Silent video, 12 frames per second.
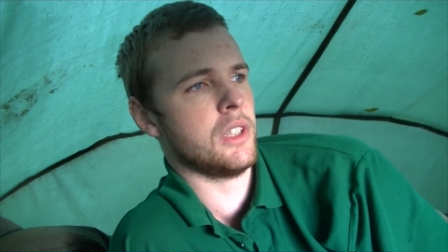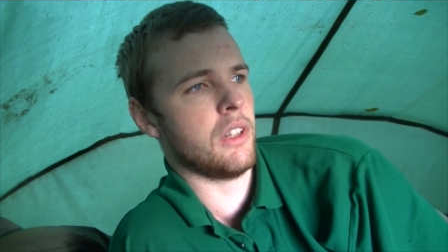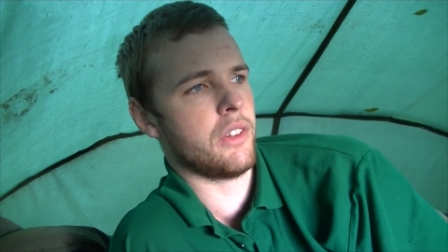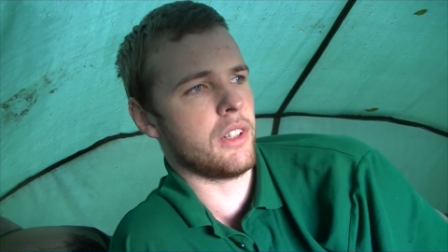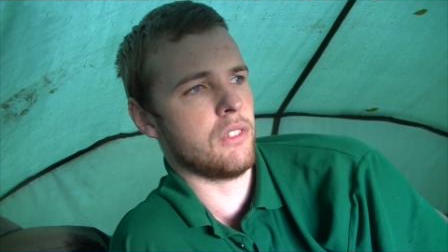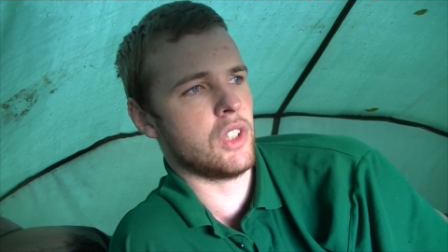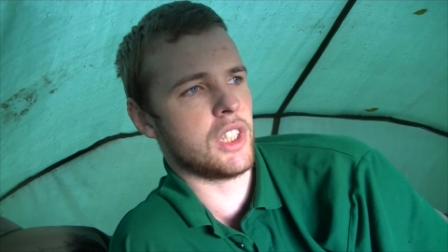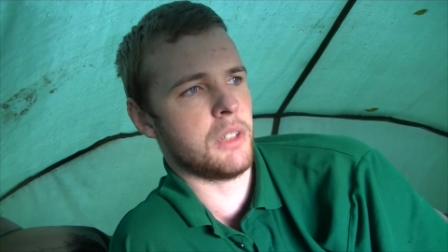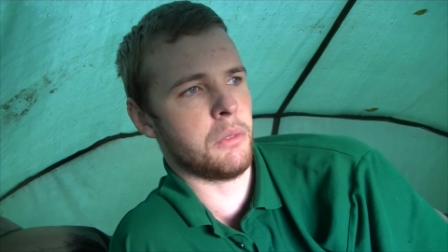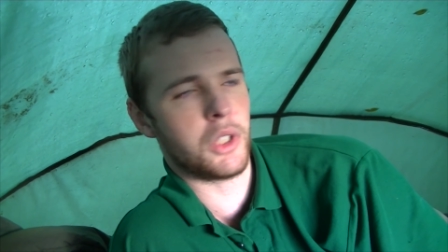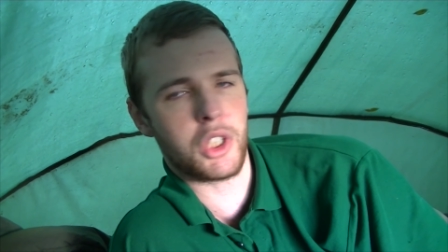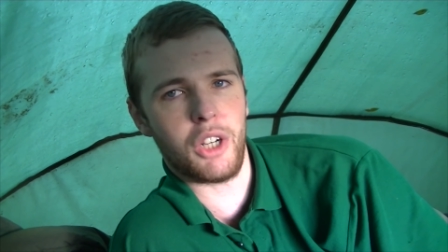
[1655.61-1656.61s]
And I think I've just seen
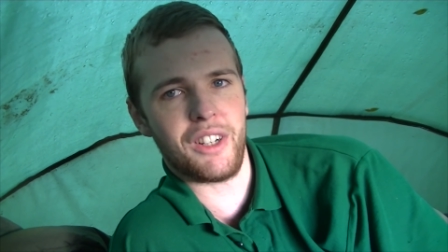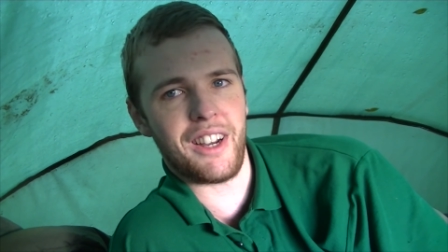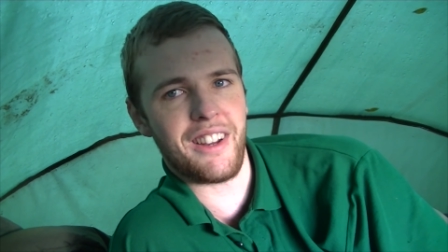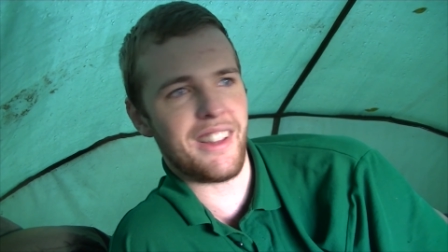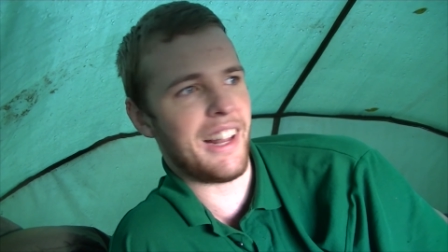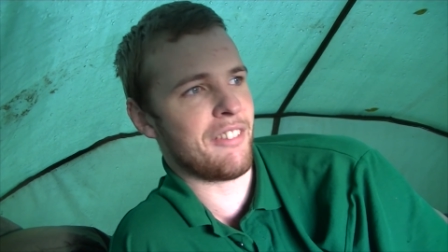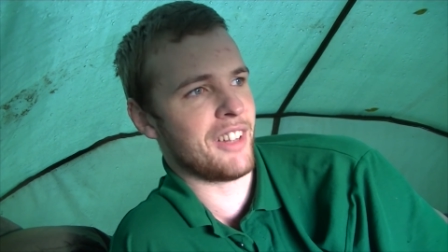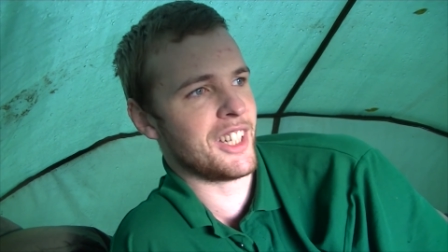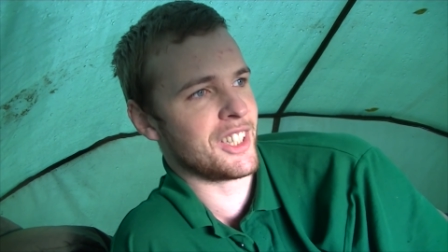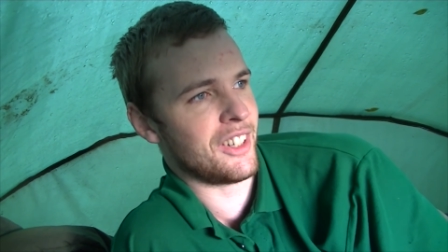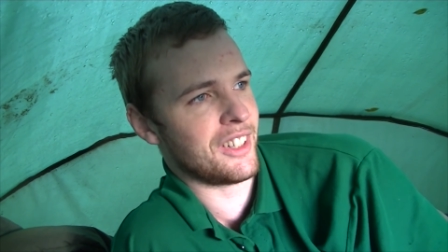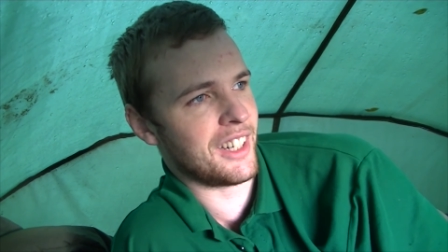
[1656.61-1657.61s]
one show down on the left hand
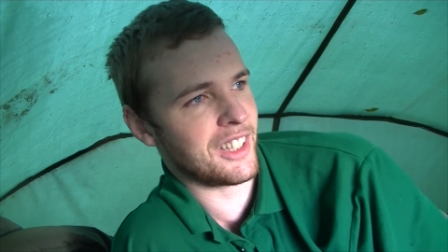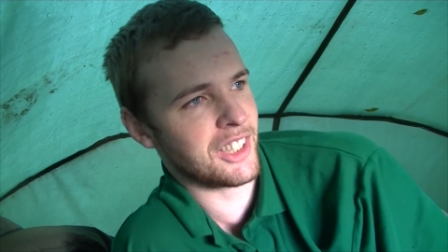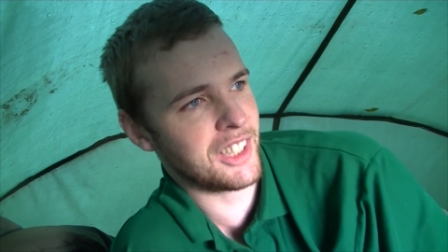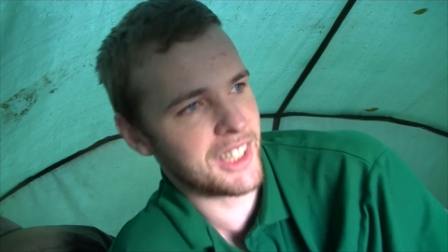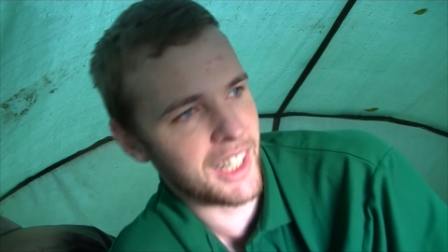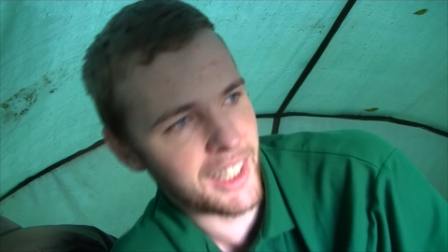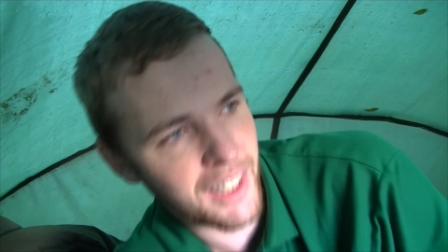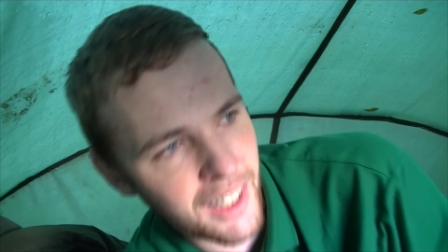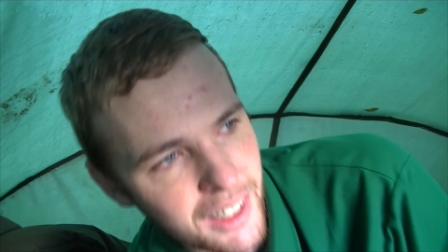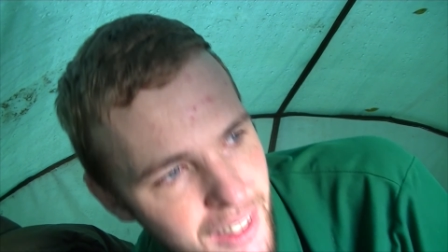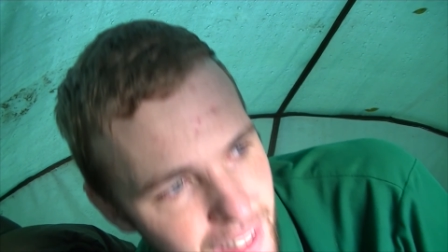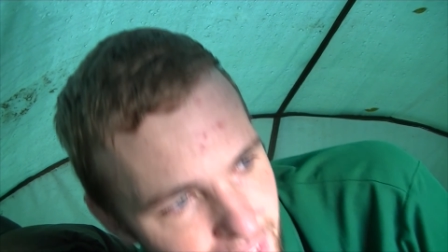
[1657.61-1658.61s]
side actually saying that,
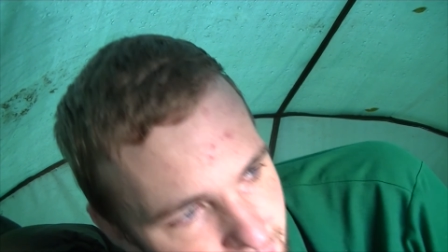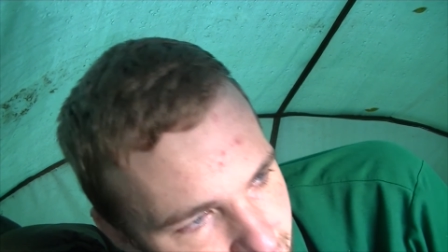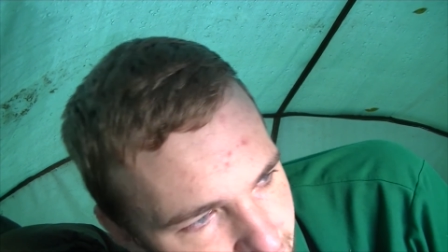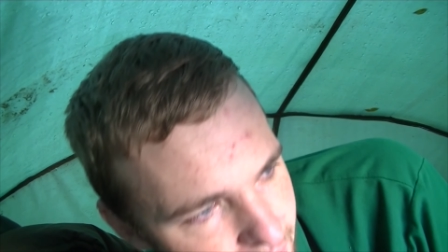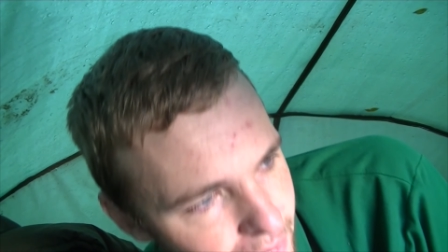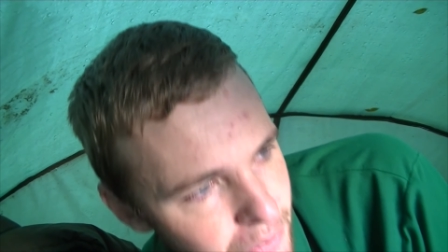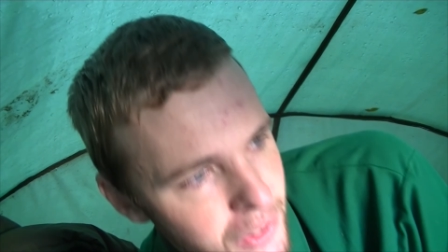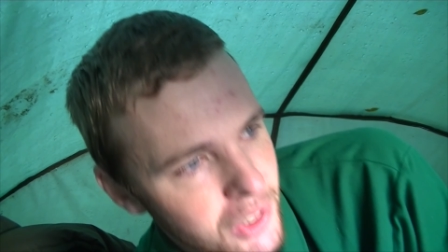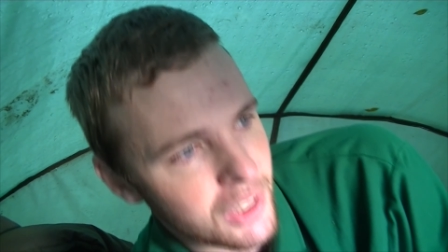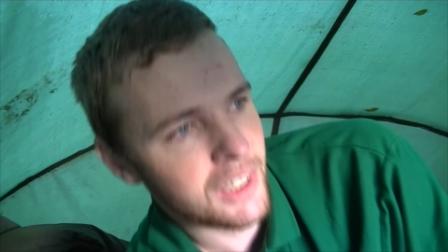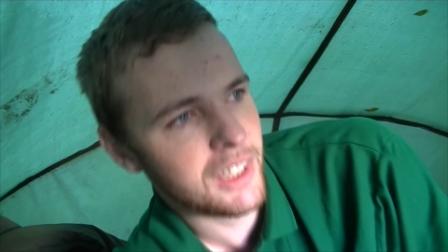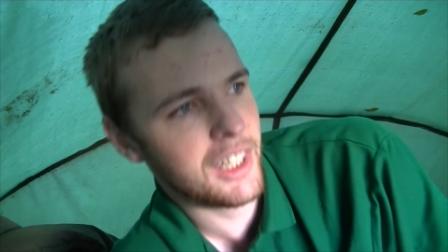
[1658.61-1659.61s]
which
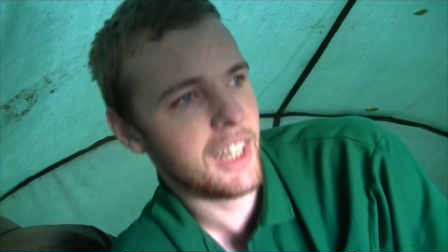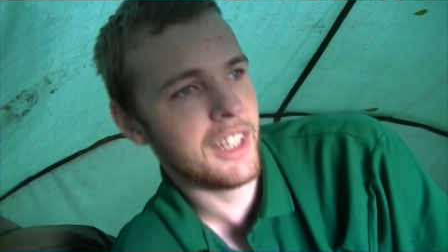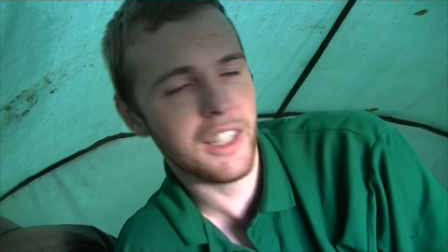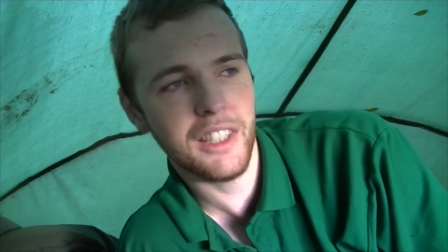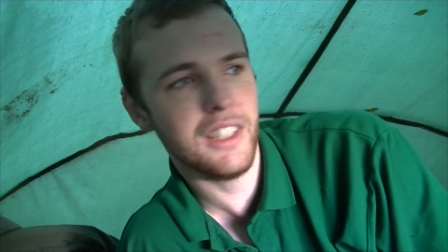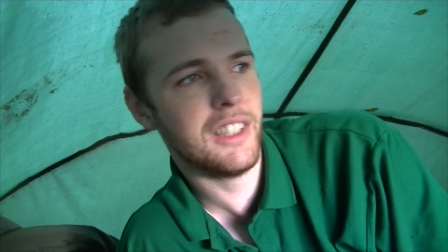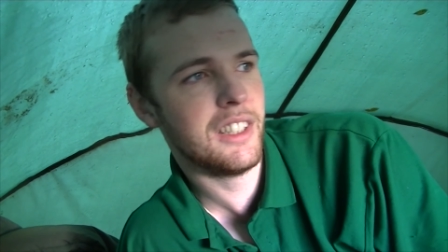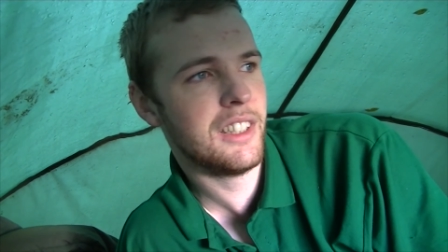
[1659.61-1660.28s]
yeah, I did.